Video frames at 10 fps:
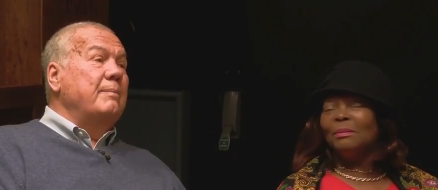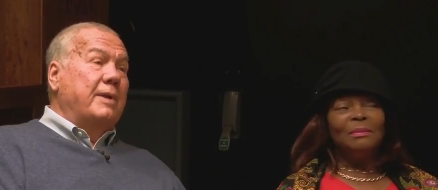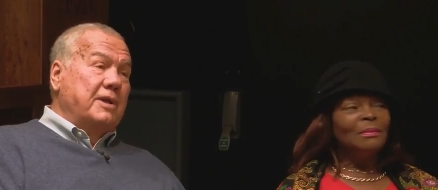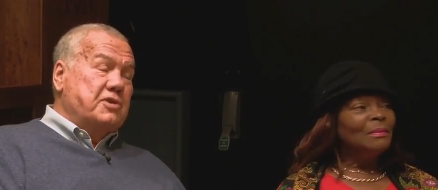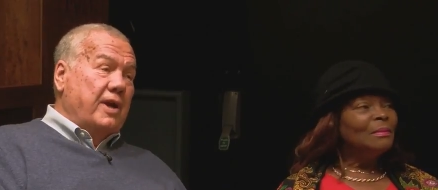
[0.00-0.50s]

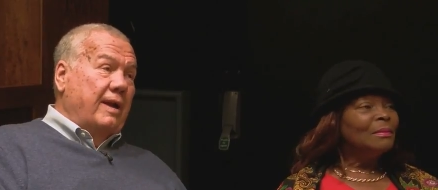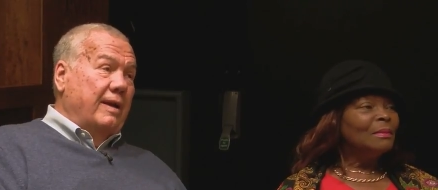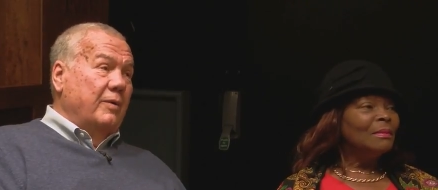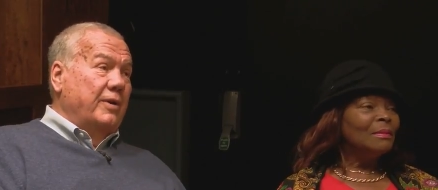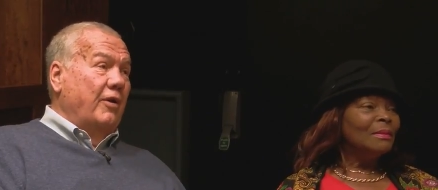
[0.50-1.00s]
Speaker 1: please say
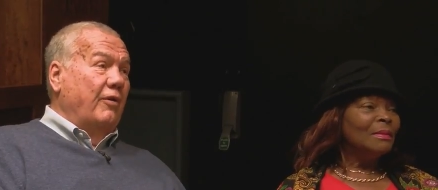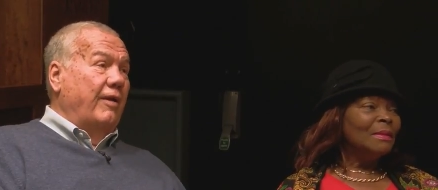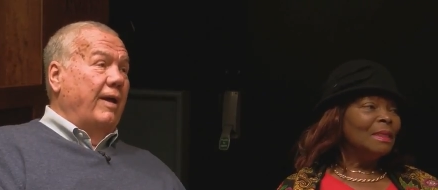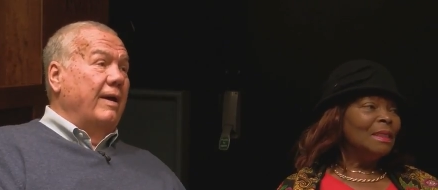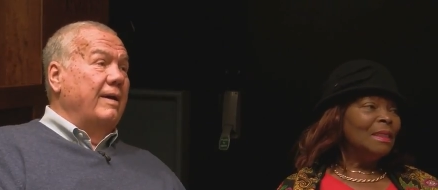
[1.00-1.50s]
hello when
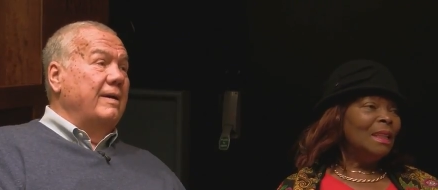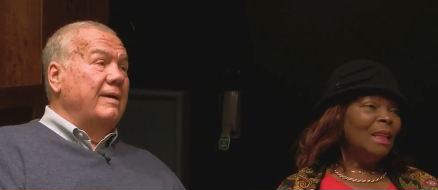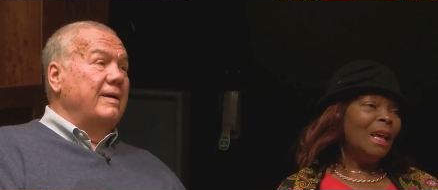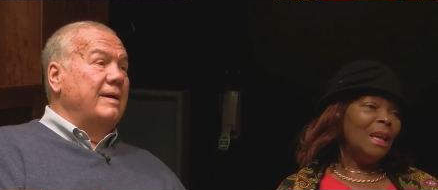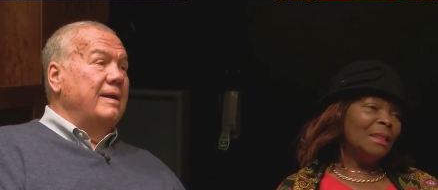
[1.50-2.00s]
you're there.
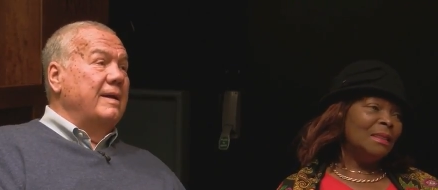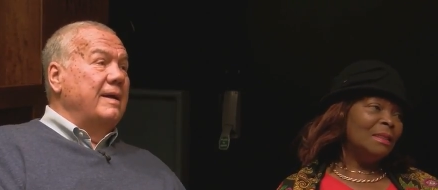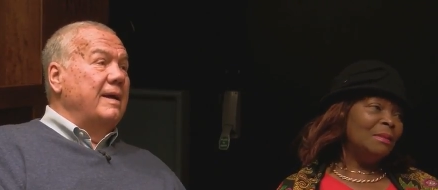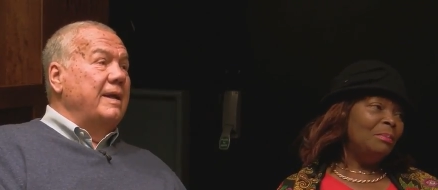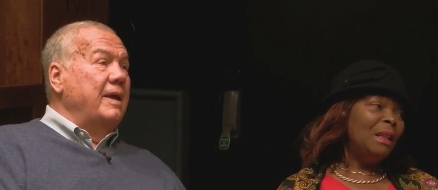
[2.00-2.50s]

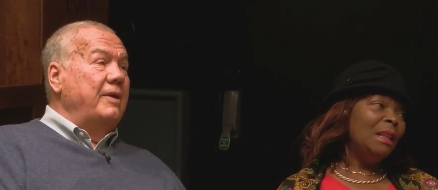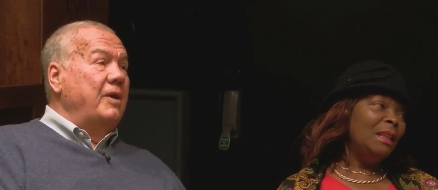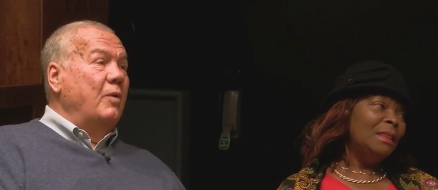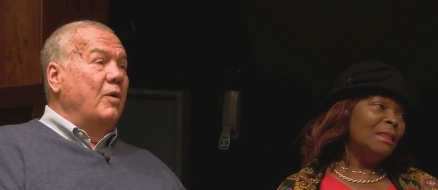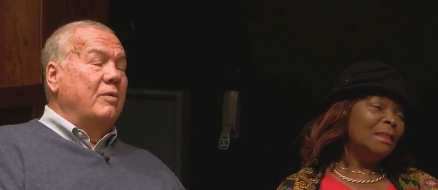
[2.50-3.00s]
Yes. You,
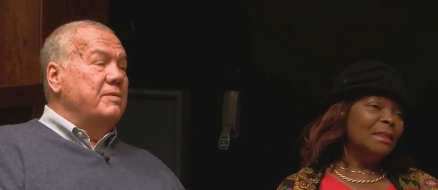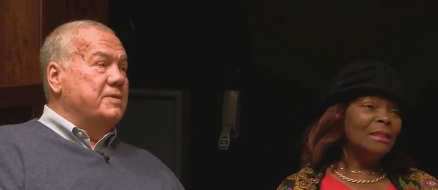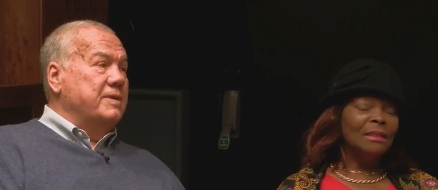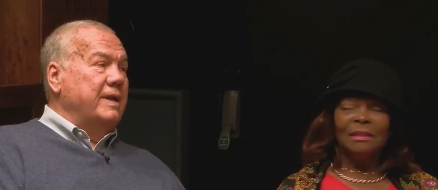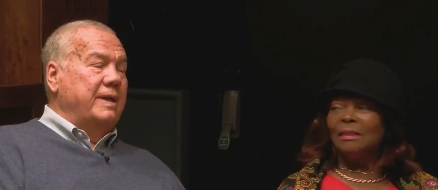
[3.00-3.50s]
you
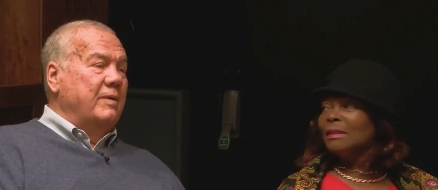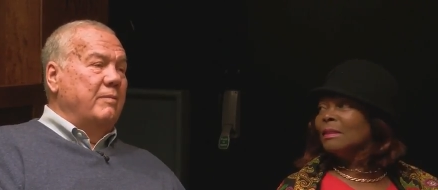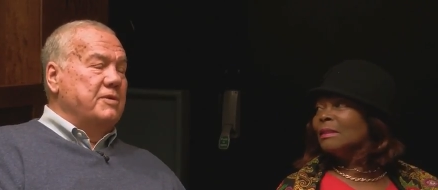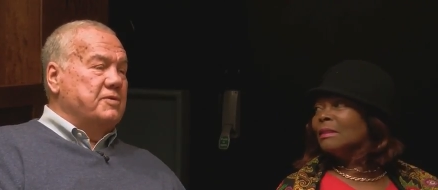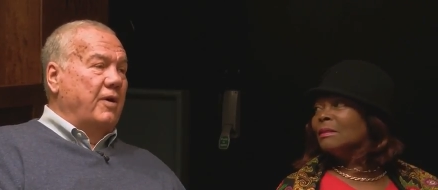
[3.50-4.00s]
won't. Uh, you
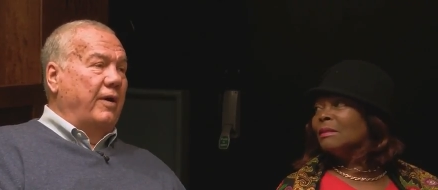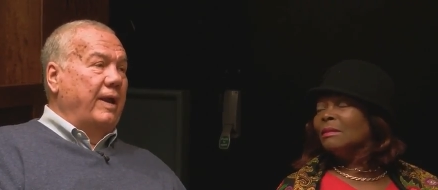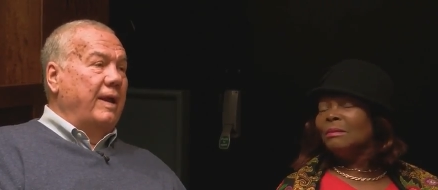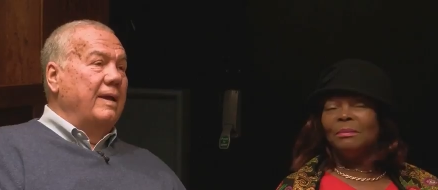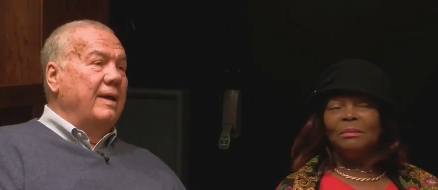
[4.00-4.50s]
won't be sorry.